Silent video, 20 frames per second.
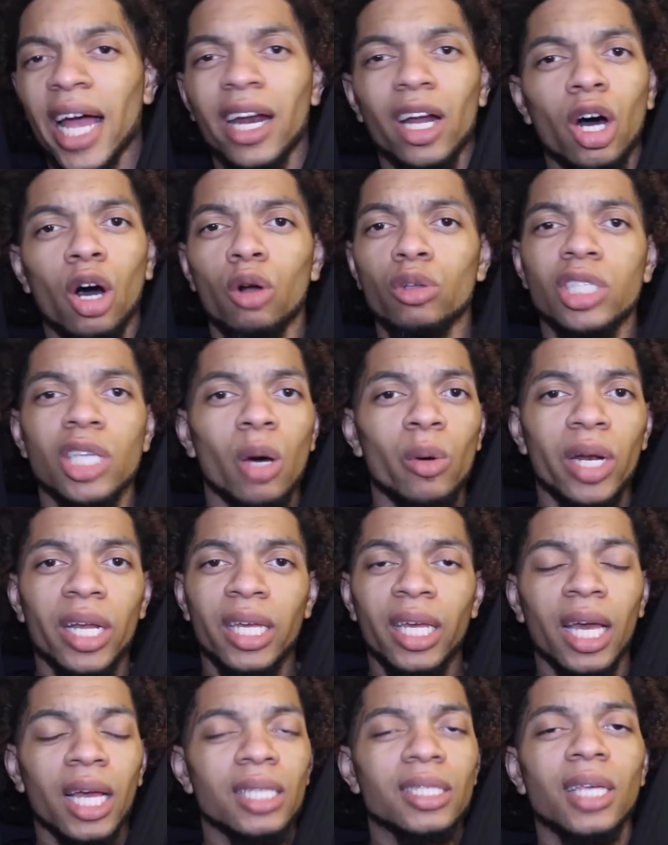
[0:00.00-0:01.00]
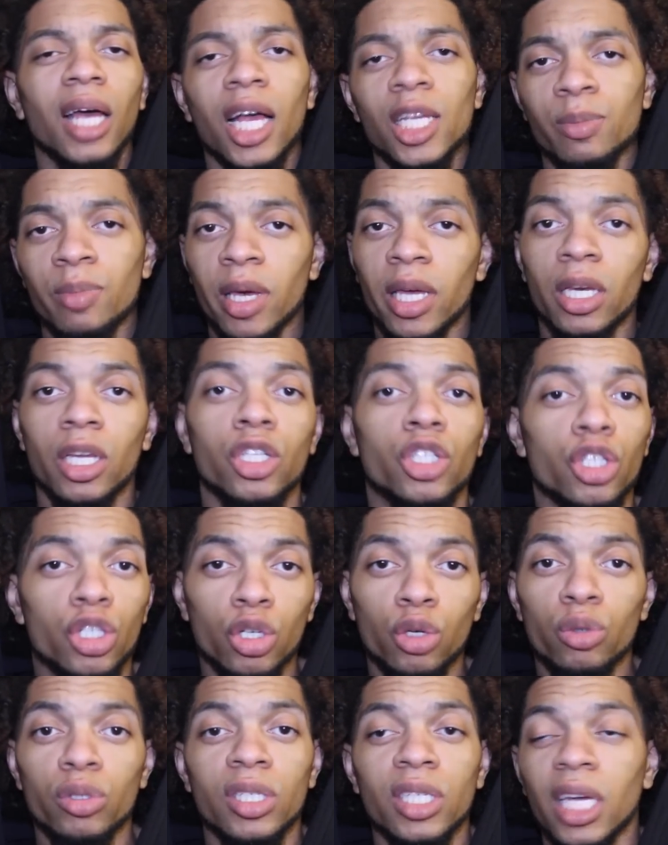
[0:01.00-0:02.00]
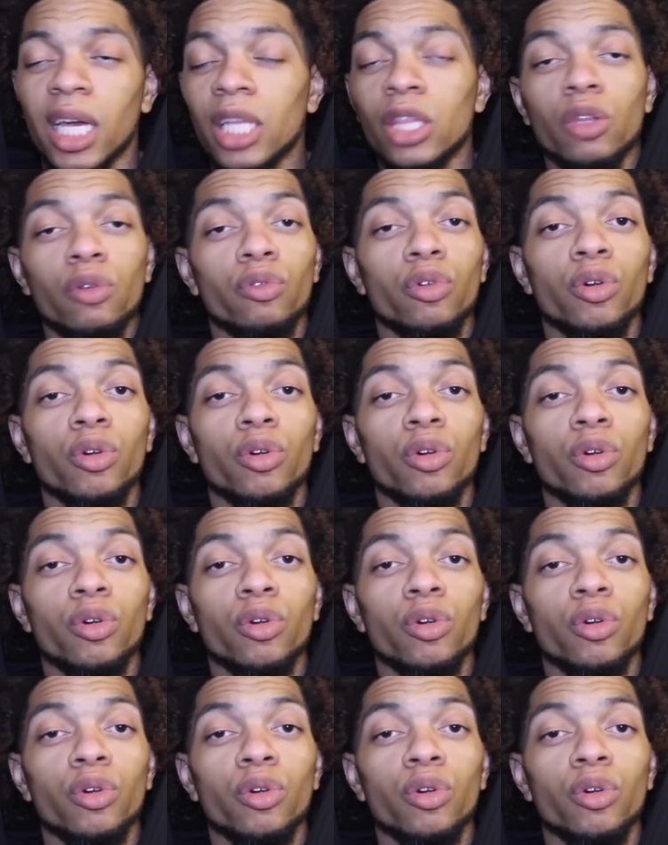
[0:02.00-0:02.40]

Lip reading: got a hotel with a king-size bed and a jacuzzi in the